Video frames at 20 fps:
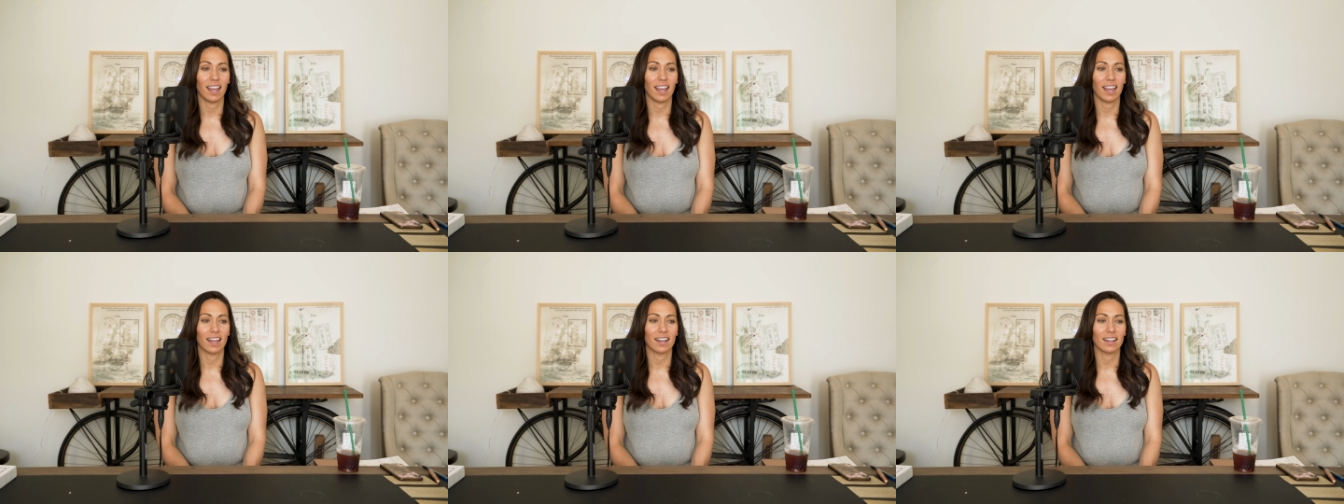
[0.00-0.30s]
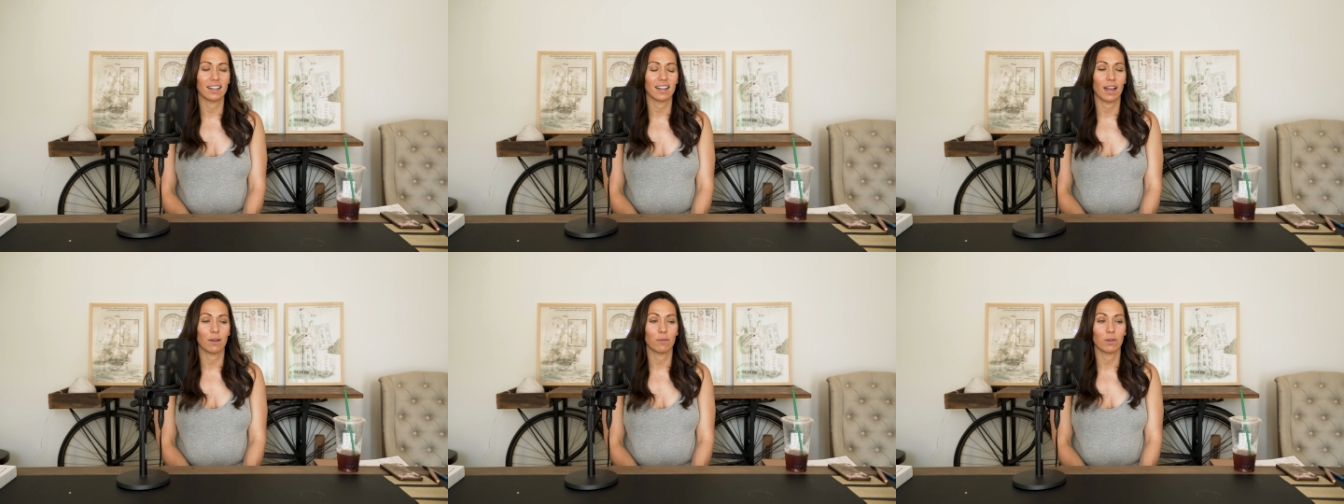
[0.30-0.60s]

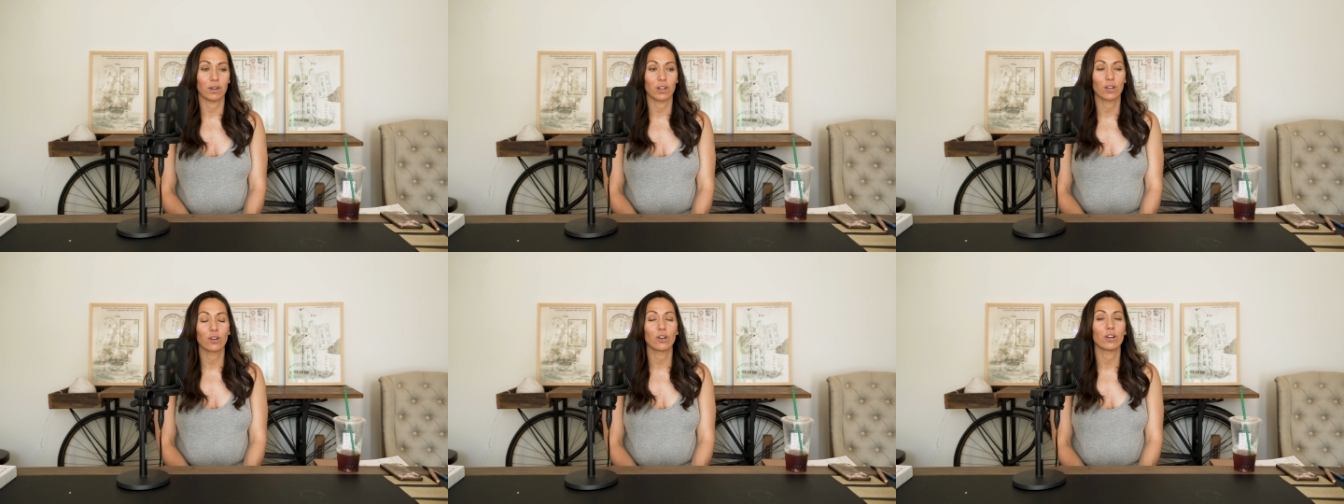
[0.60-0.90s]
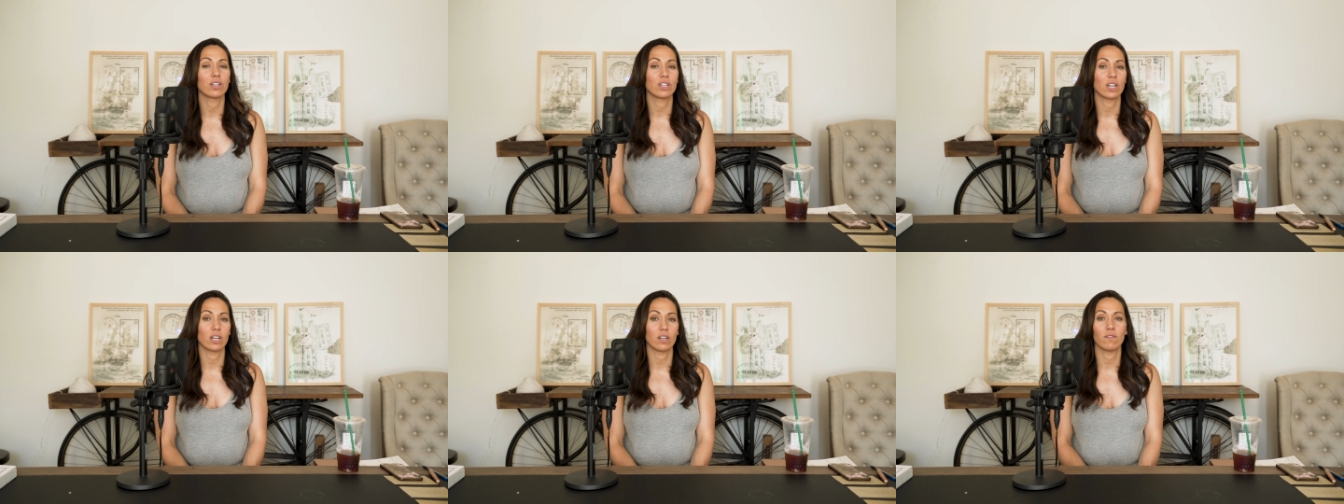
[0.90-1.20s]
And I would
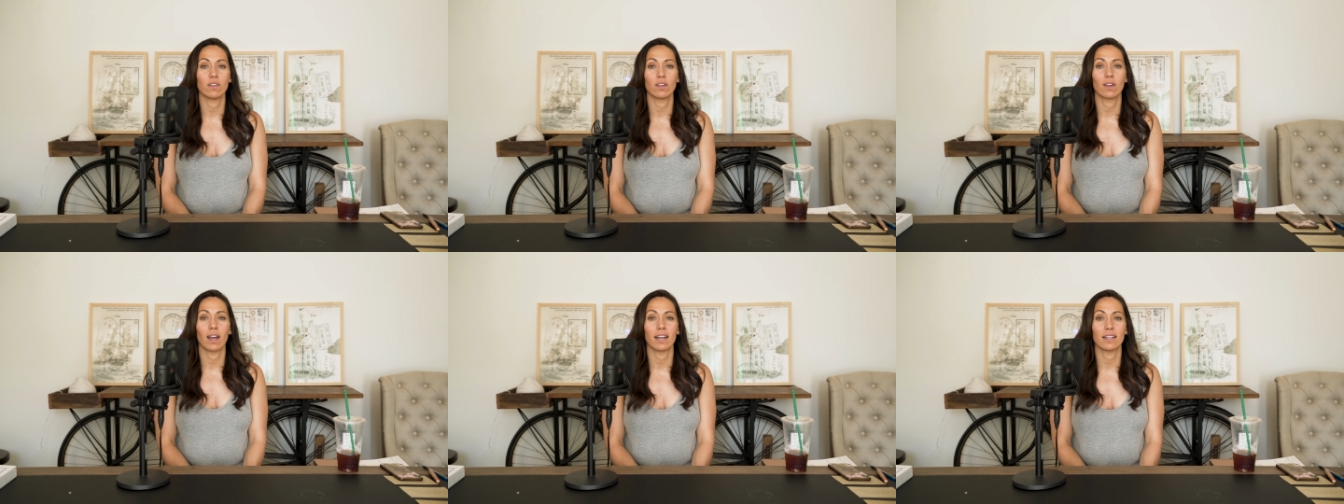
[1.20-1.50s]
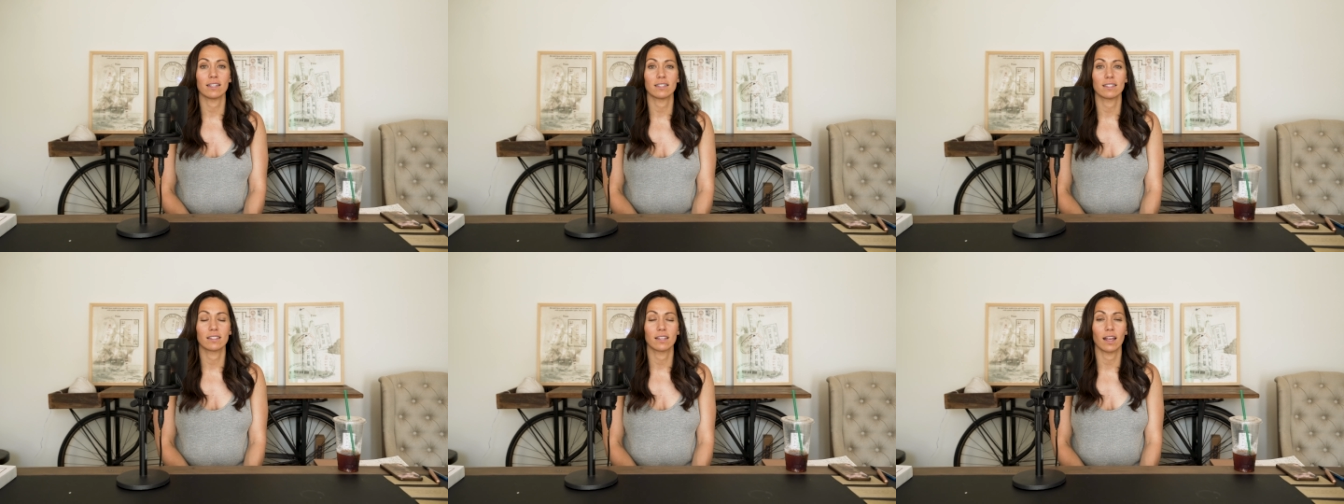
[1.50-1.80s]
encourage any of you
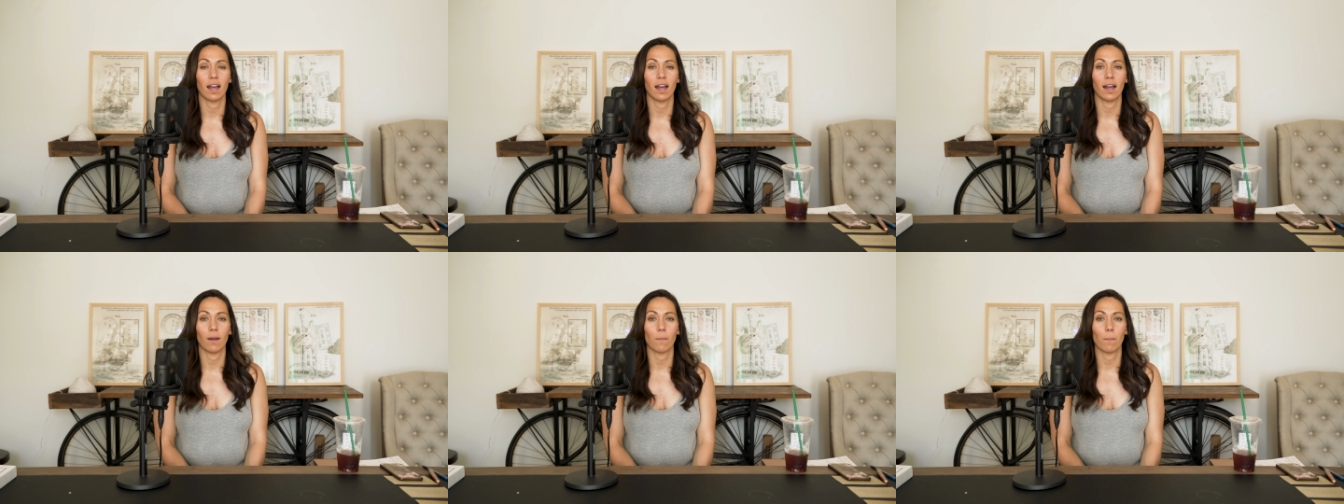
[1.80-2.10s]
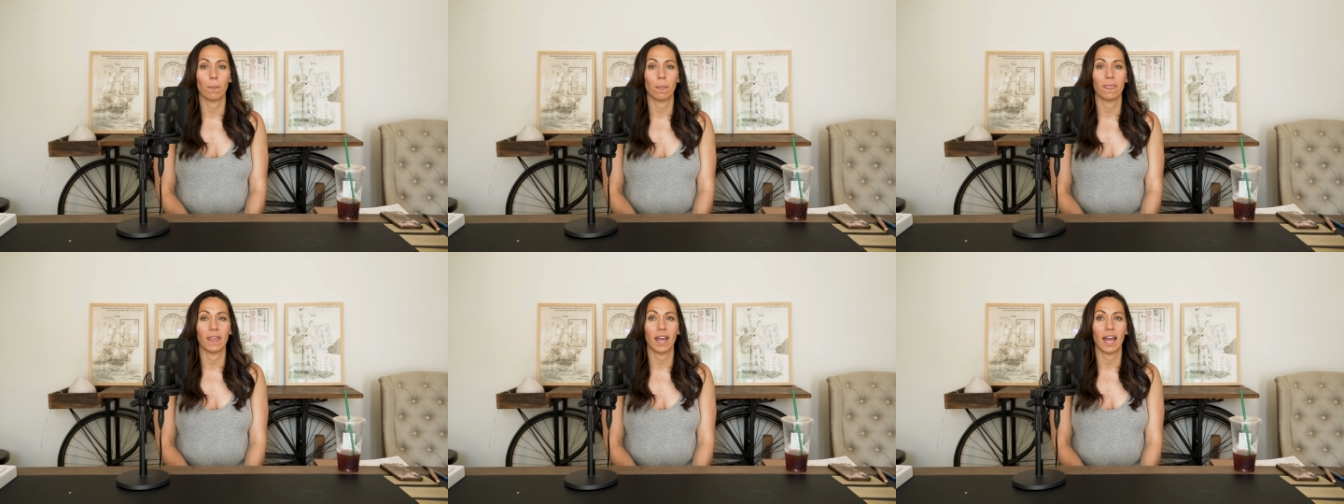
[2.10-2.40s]
guys
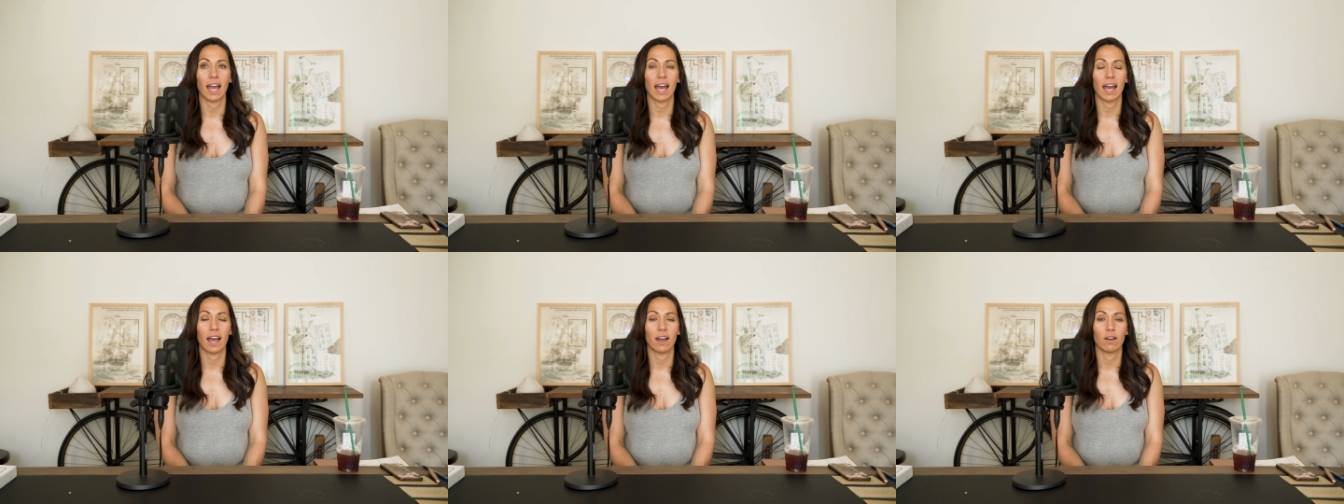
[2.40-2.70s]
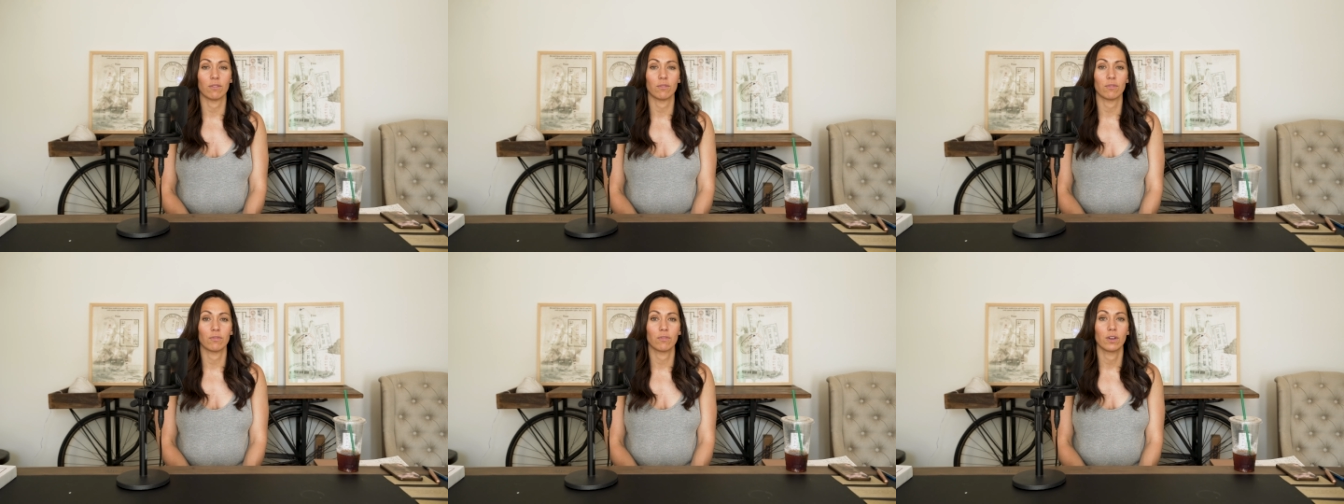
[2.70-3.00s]
um, that
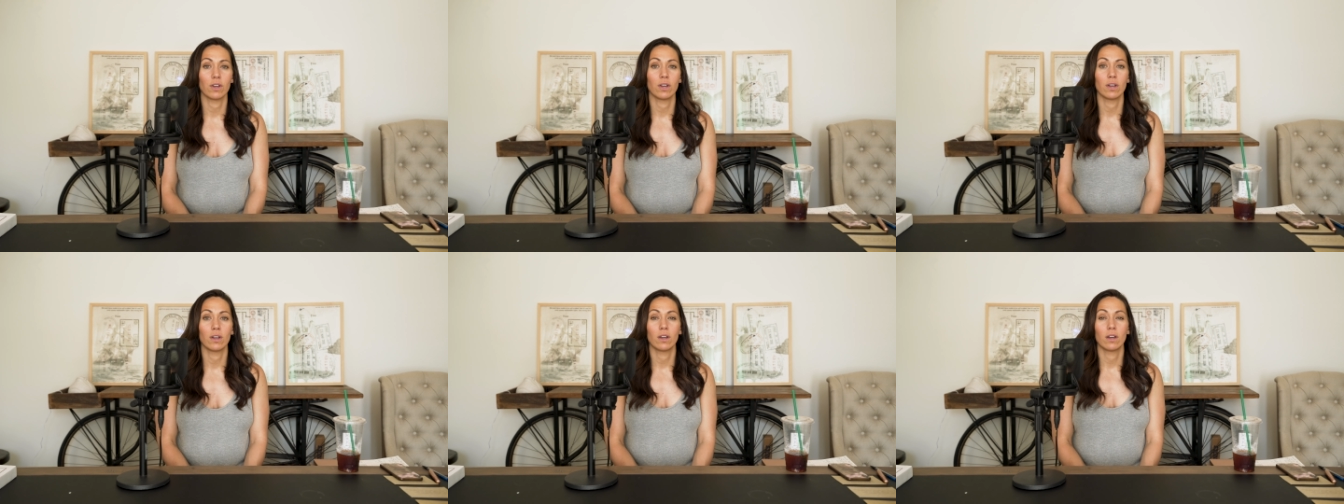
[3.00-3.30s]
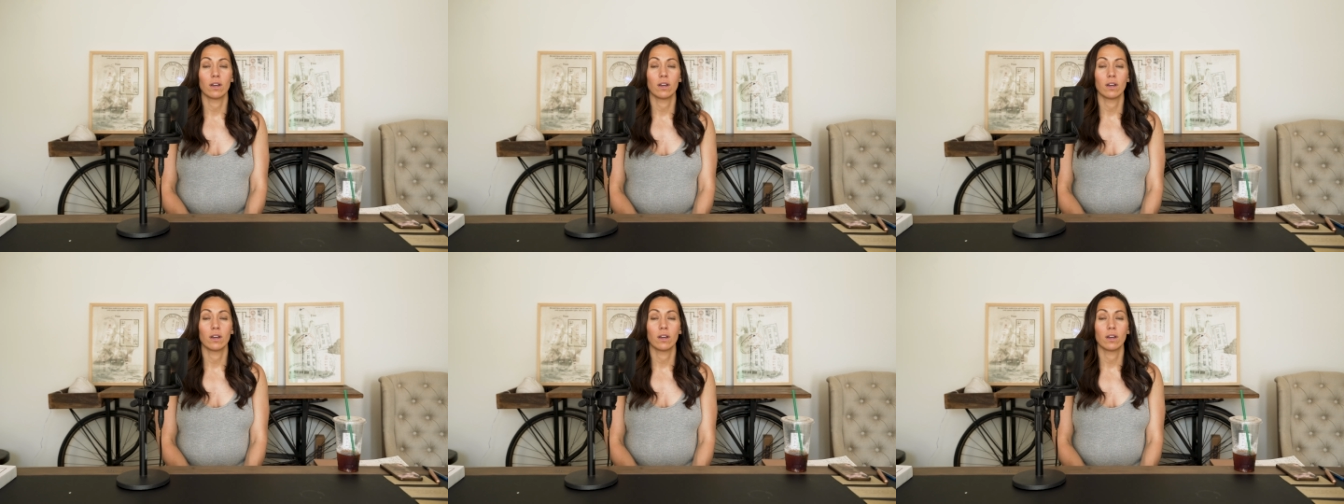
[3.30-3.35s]
have